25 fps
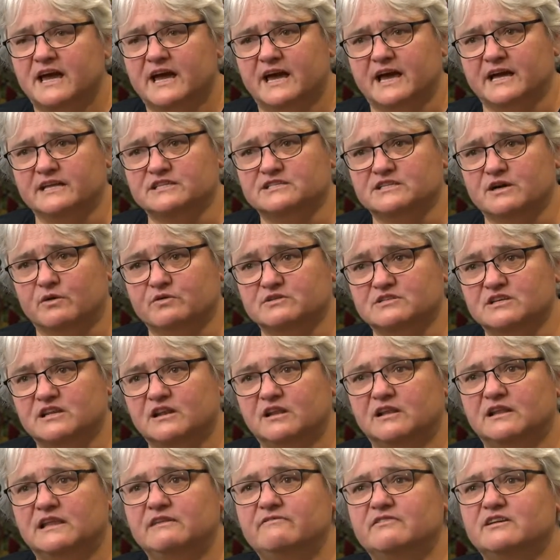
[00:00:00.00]
and so it's a
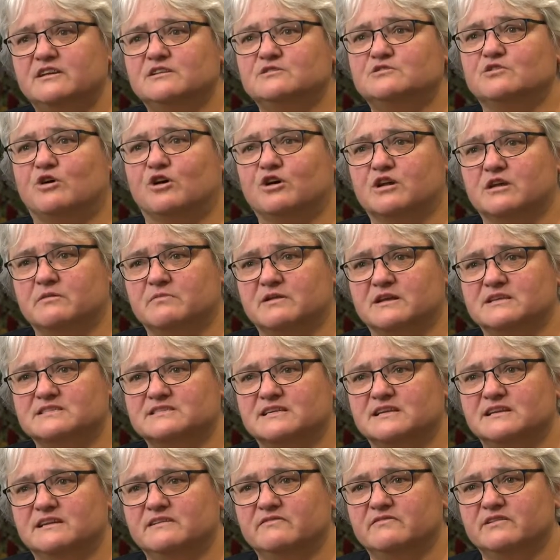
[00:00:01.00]
living document, it's a
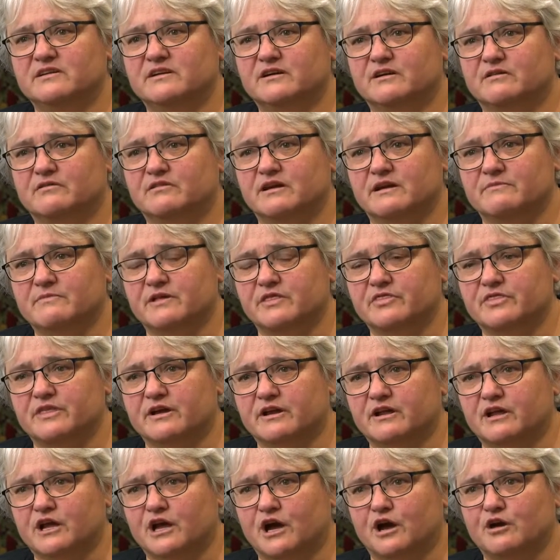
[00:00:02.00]
living agreement
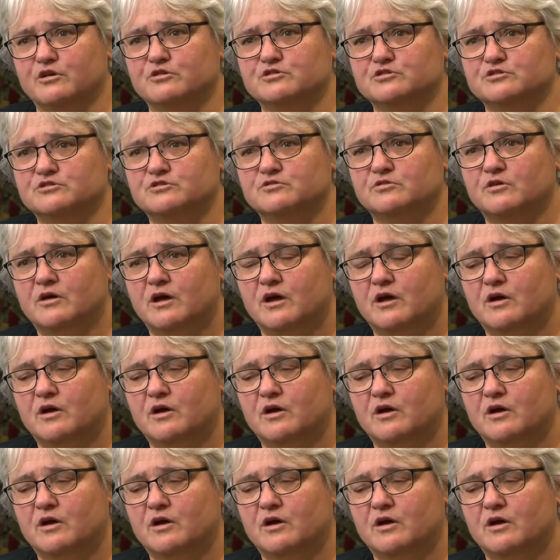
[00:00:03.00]
that goes